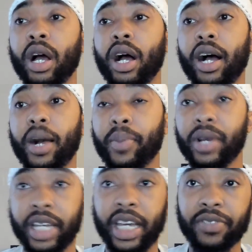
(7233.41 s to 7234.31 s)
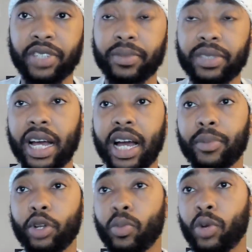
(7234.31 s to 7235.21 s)
But give some
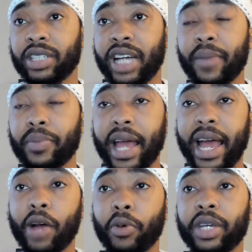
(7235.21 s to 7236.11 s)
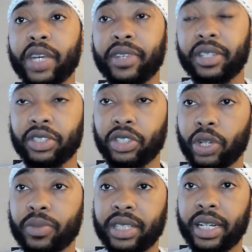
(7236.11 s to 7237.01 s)
time, a little more time now, given the
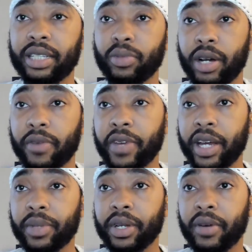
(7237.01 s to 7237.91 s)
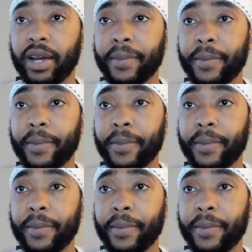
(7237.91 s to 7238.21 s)
circumstance with her family. All right.